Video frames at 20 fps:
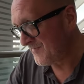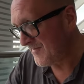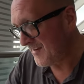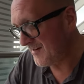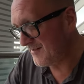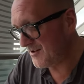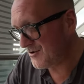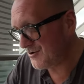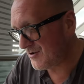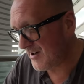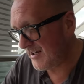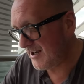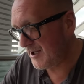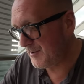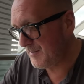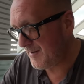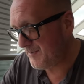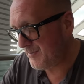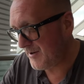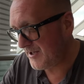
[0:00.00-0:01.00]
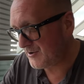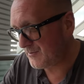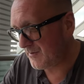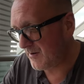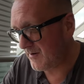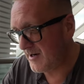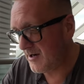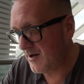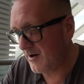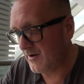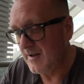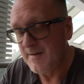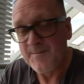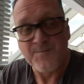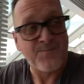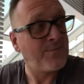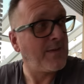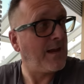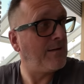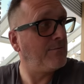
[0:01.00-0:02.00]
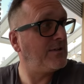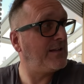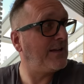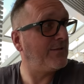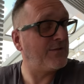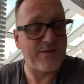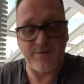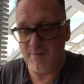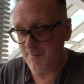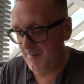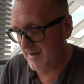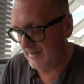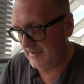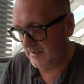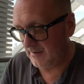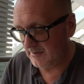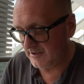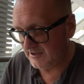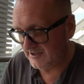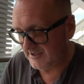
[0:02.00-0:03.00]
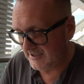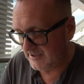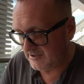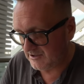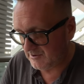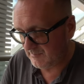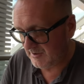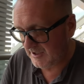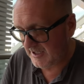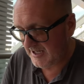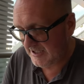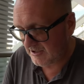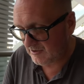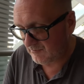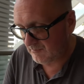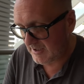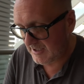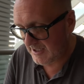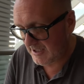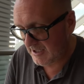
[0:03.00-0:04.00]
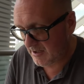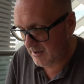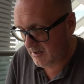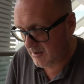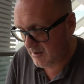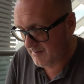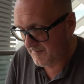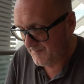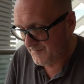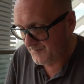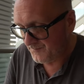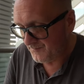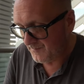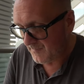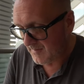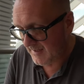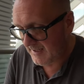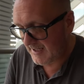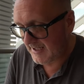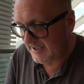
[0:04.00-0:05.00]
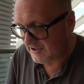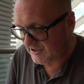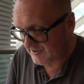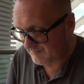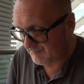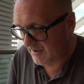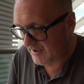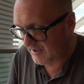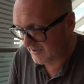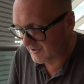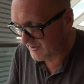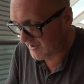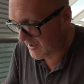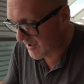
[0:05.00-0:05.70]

I'm going to try a little bit of Peshwari naan. I'm going to have to have a mango lassi because it is really hot. It is spicy.